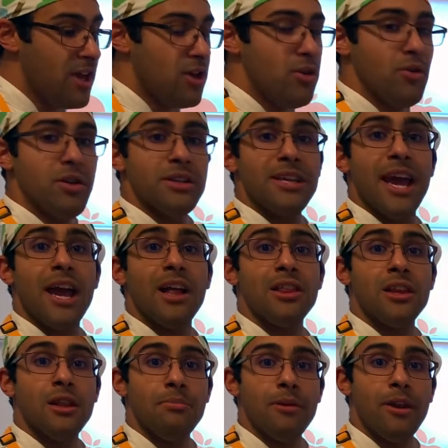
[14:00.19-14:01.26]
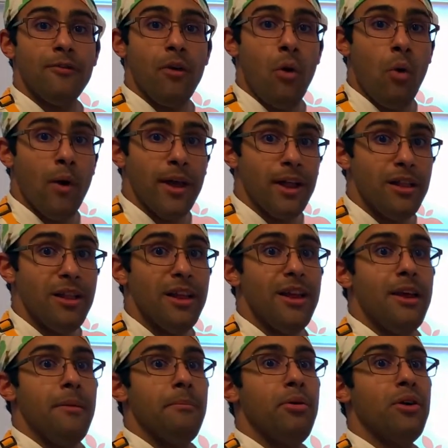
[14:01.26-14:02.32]
you could take a little bit of oil,
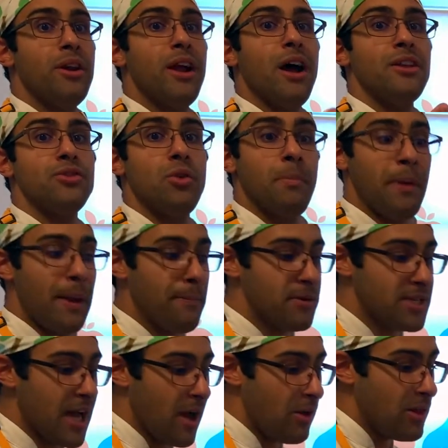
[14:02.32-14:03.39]
put it onto a paper towel,